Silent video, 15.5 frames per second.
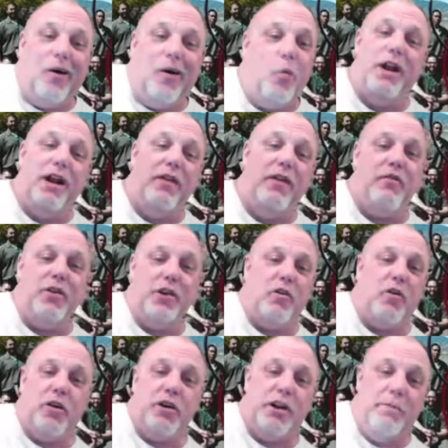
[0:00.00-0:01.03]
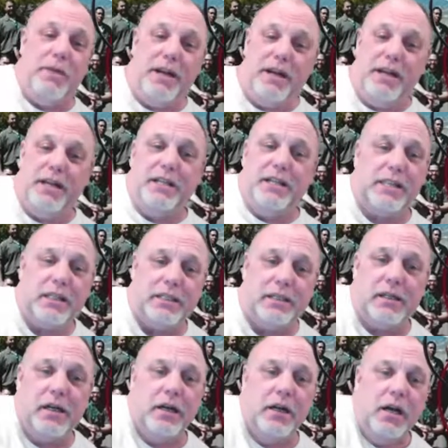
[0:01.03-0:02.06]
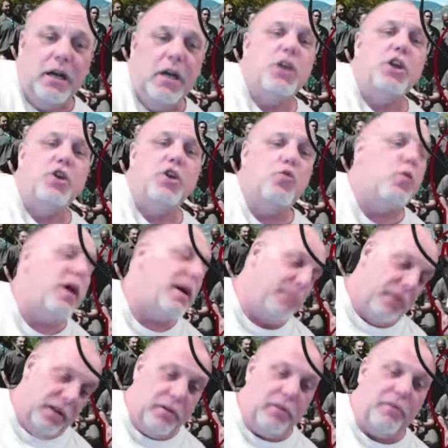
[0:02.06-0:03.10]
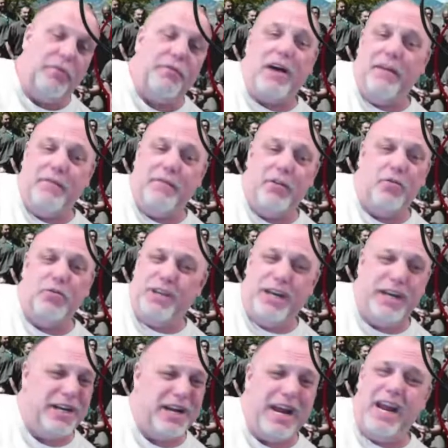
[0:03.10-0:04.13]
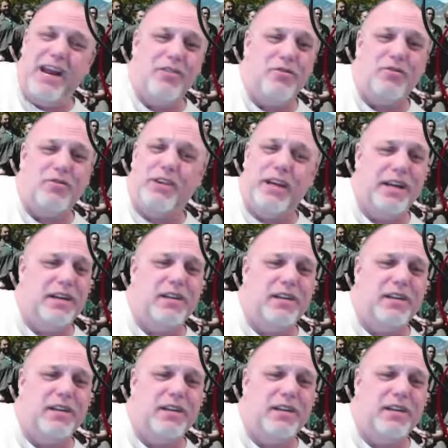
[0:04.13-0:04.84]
Whatever your argument is, you rape a little 5-year-old kid, an 8-year-old kid, a